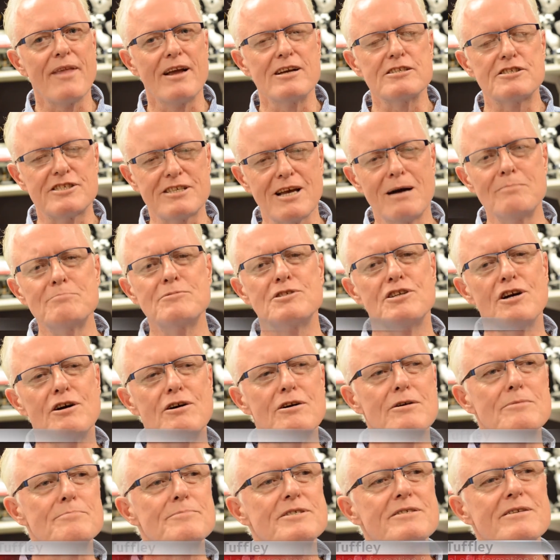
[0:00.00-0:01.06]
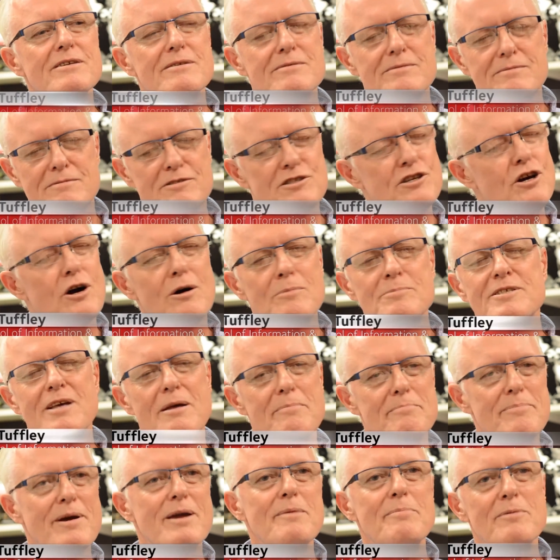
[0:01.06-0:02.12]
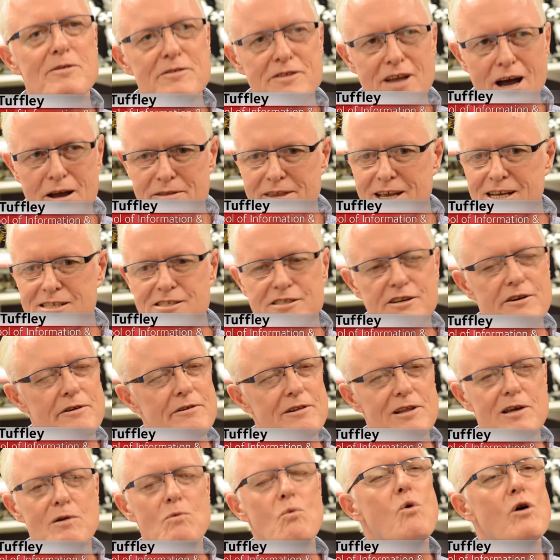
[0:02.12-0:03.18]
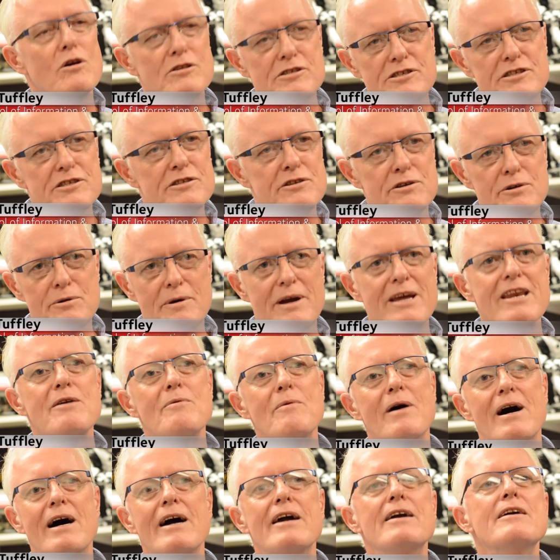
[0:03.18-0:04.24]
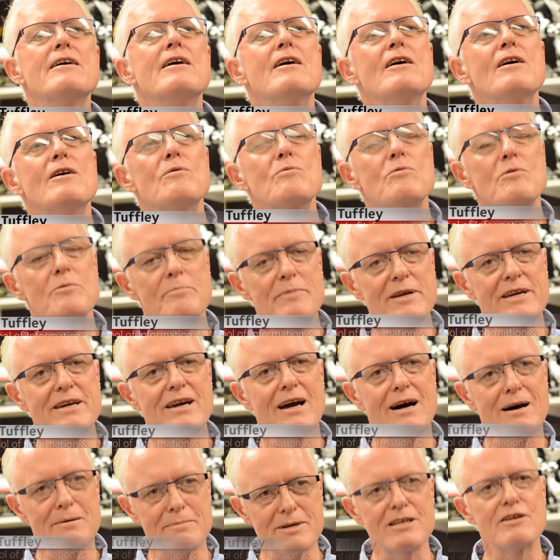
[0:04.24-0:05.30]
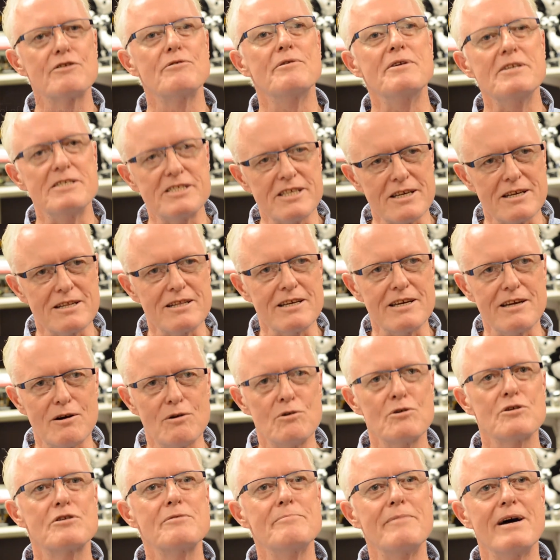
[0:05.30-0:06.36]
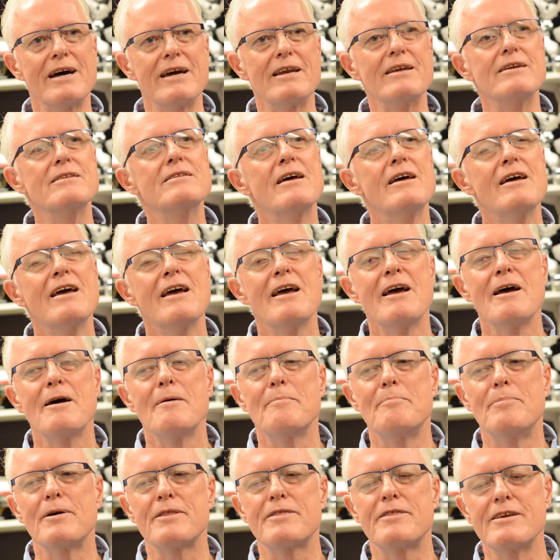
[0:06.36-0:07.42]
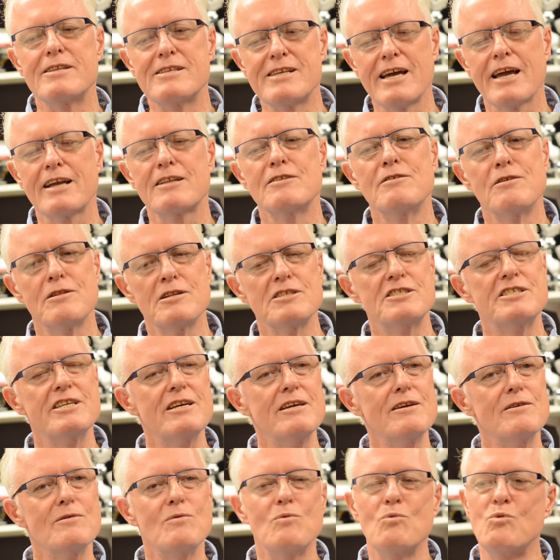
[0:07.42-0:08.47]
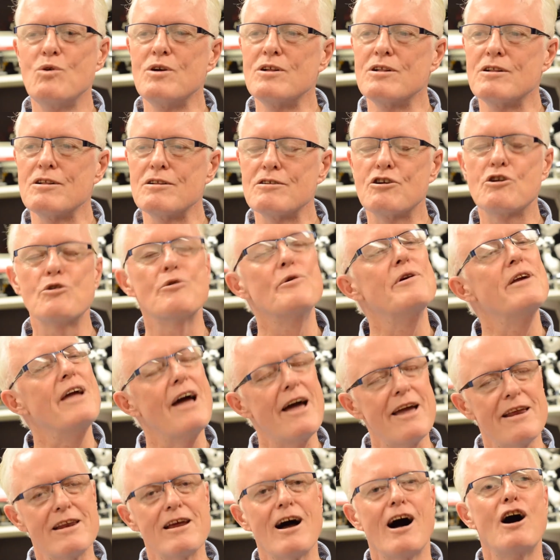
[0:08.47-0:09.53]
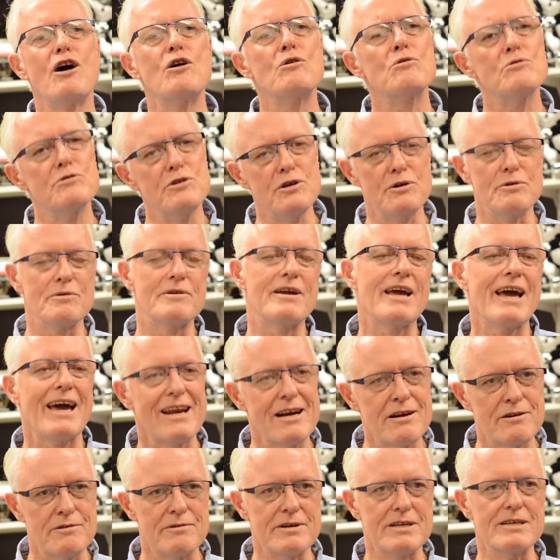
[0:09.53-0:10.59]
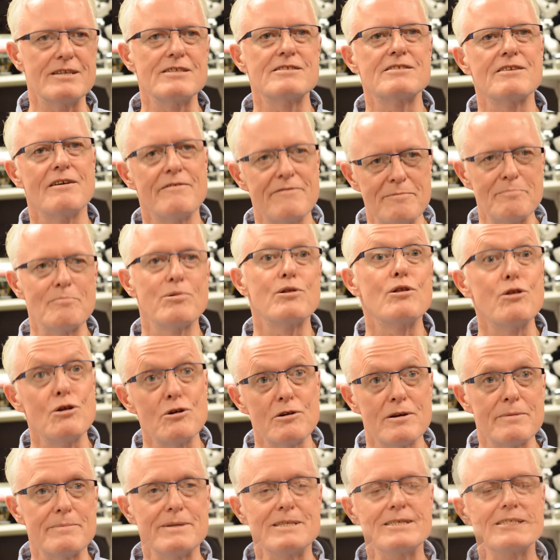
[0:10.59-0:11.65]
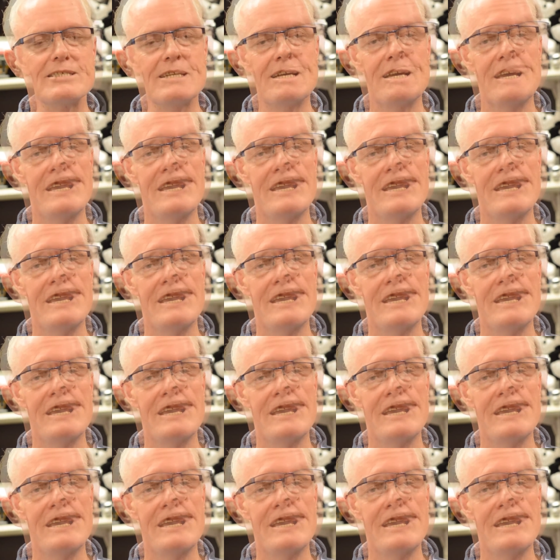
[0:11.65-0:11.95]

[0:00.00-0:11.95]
Some jobs that people don't necessarily want to do anyway, will become increasingly automated, but the technology will create whole new categories of employment.